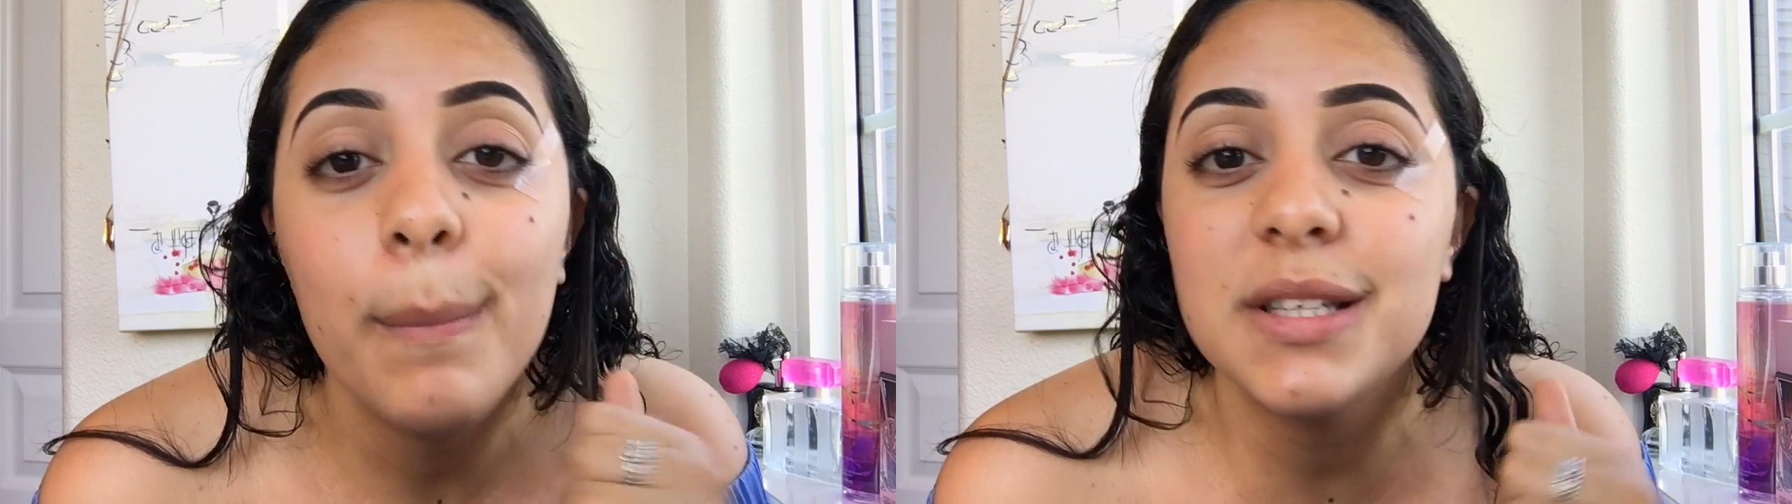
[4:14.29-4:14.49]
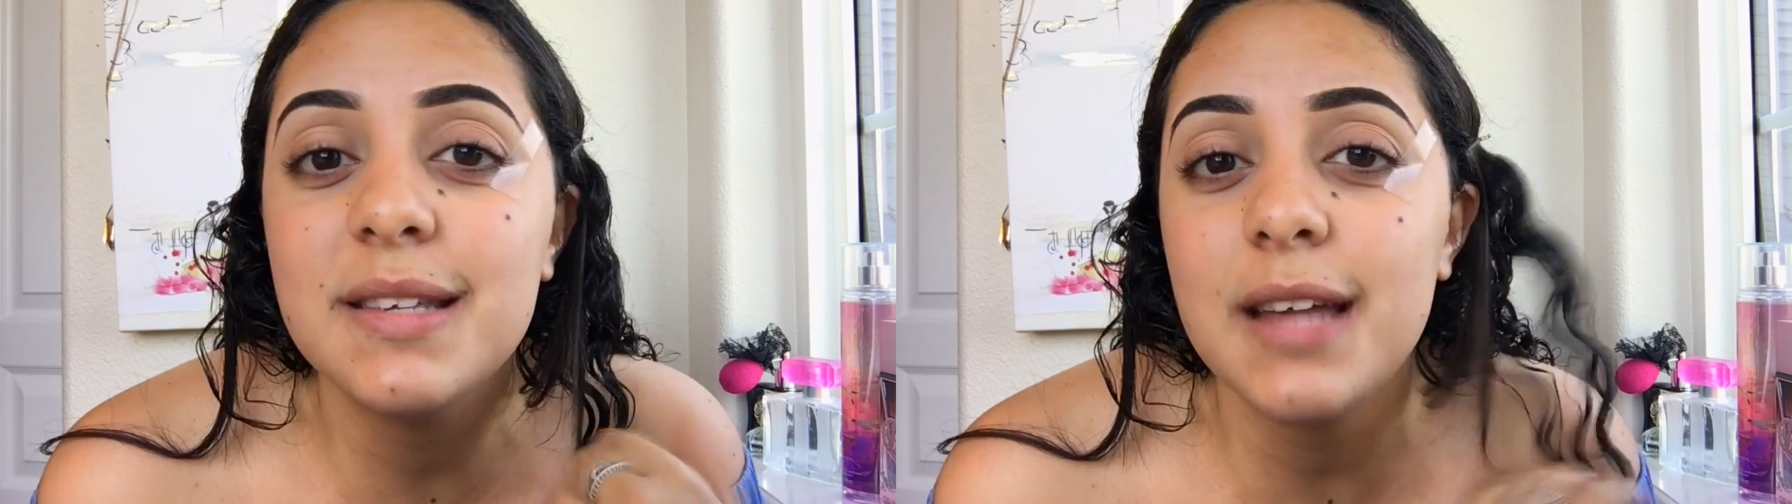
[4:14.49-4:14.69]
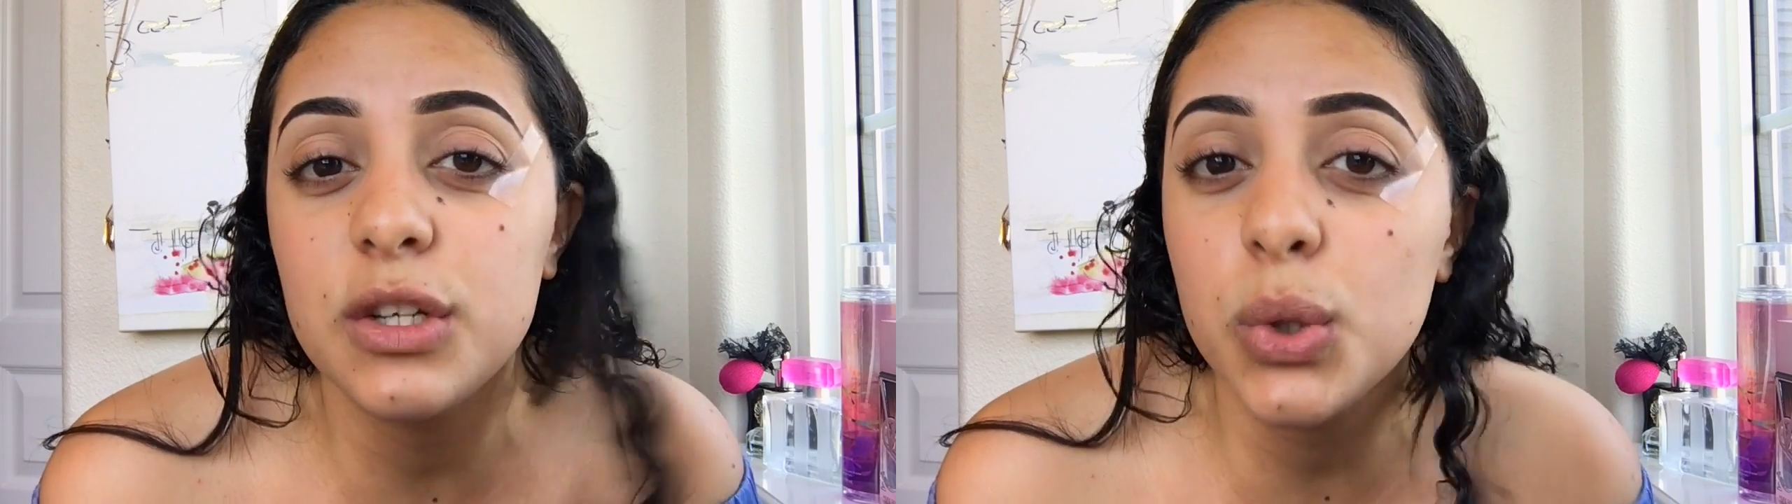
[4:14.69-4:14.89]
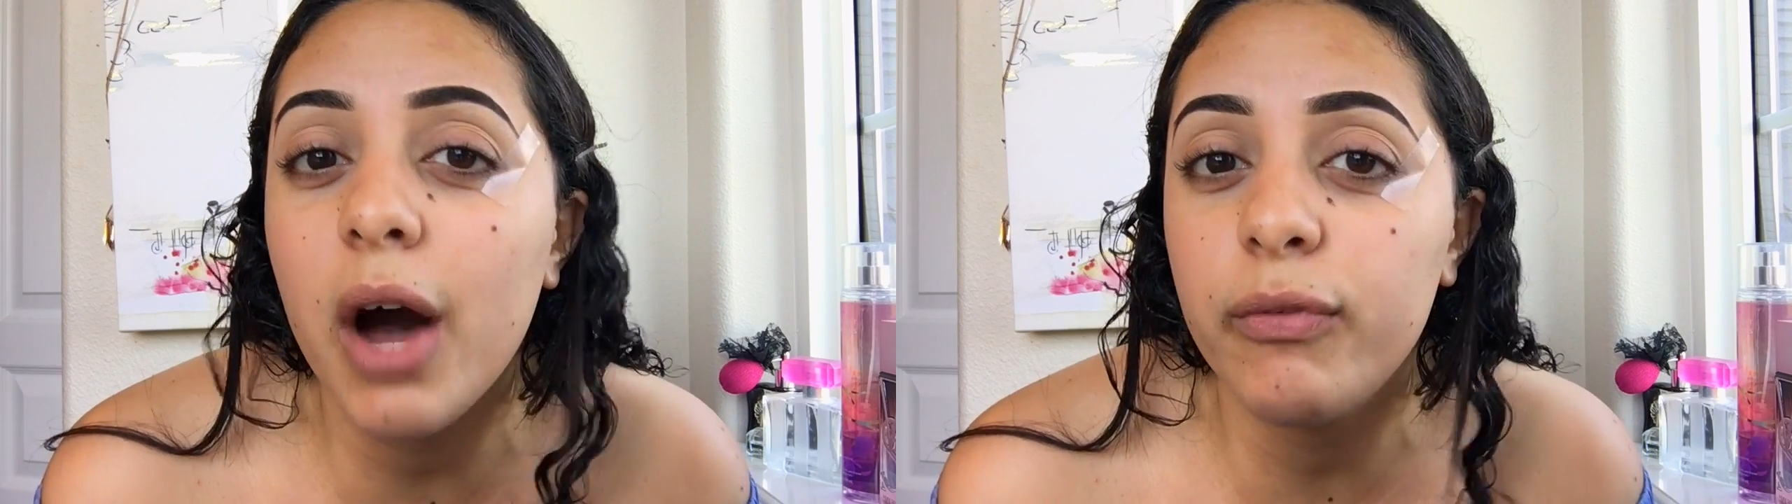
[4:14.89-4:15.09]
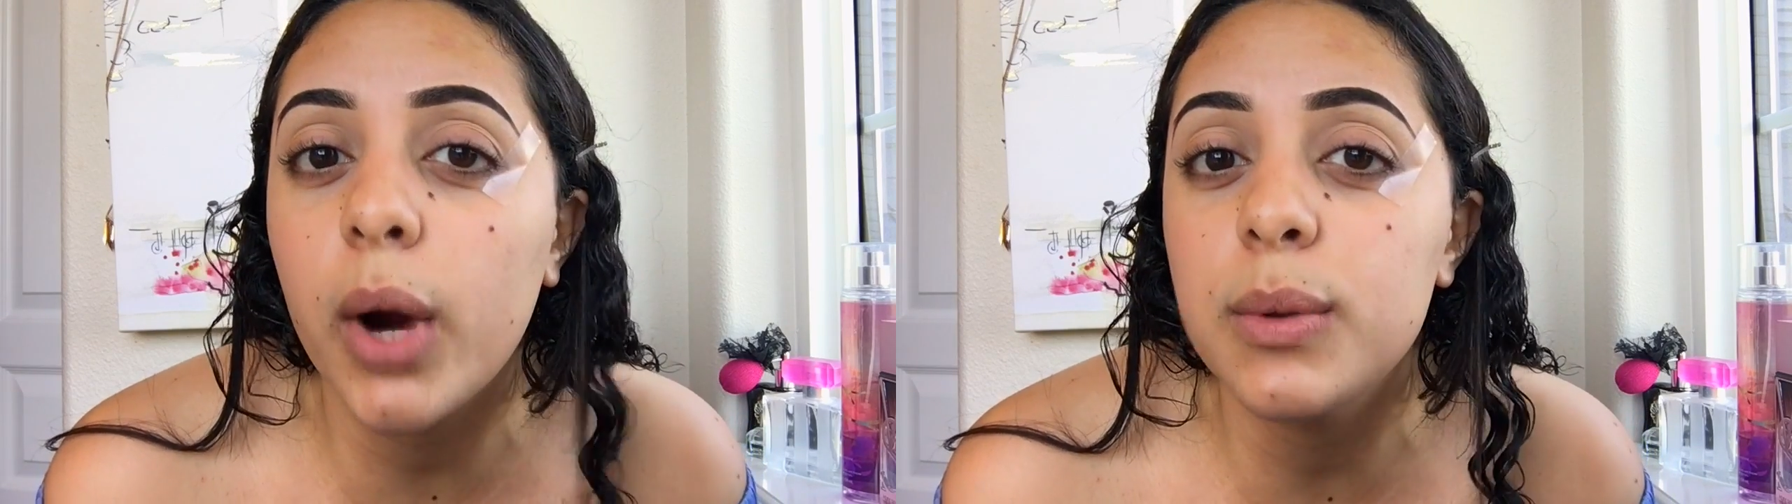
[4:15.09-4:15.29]
but since I do
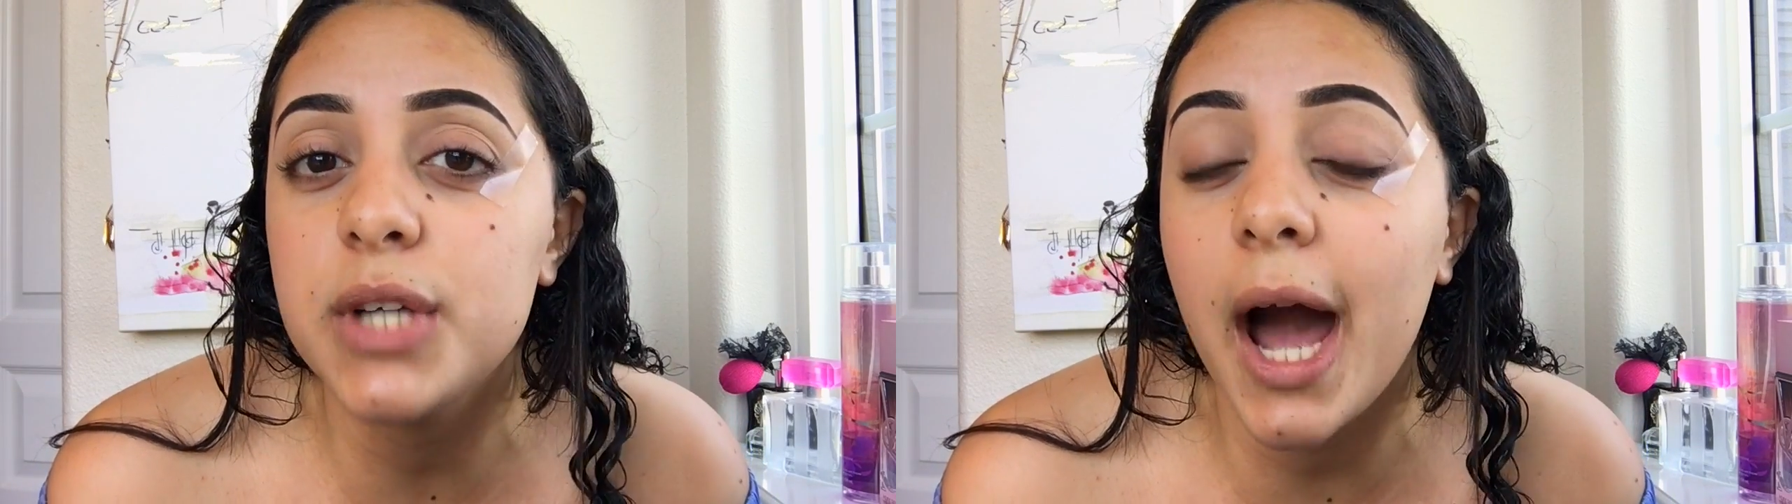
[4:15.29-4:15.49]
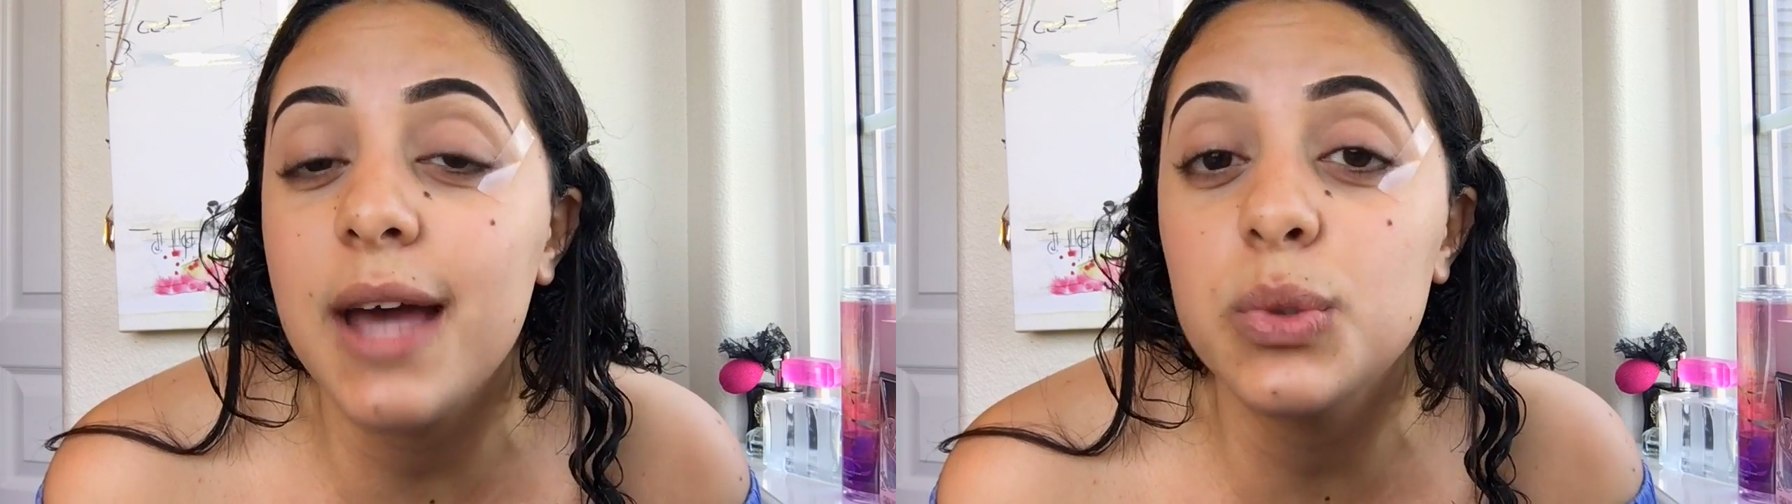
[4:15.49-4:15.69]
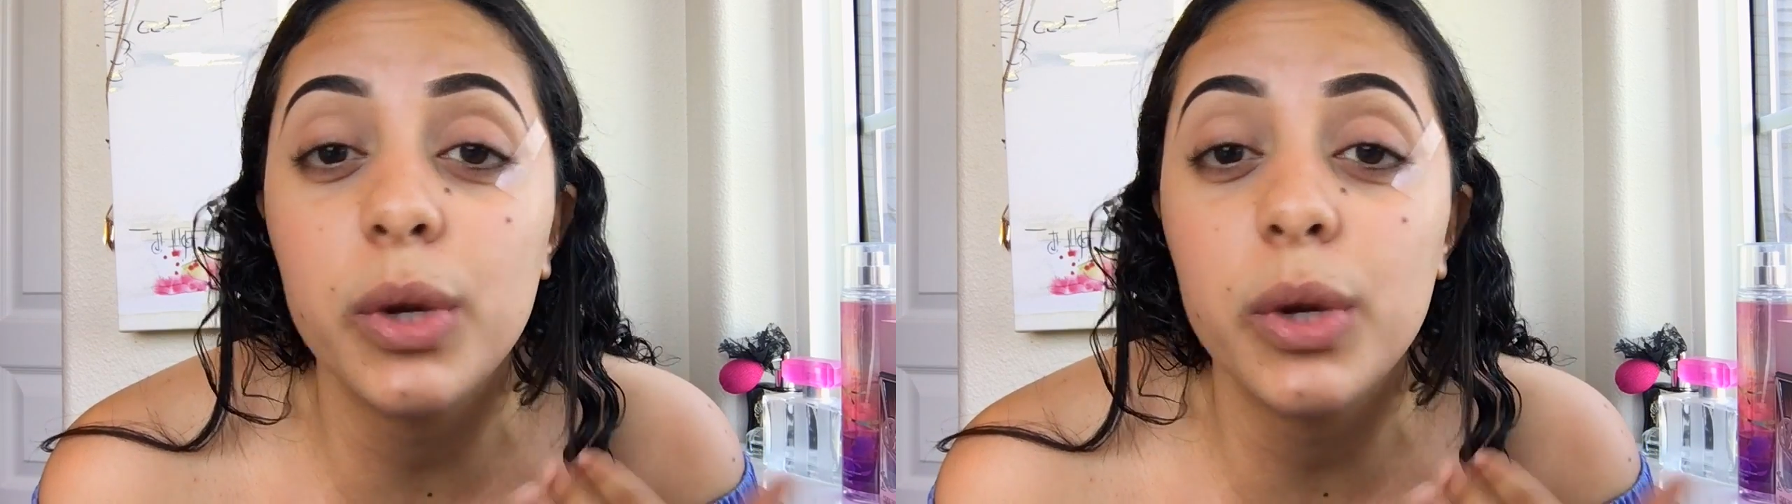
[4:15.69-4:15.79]
have round eyes,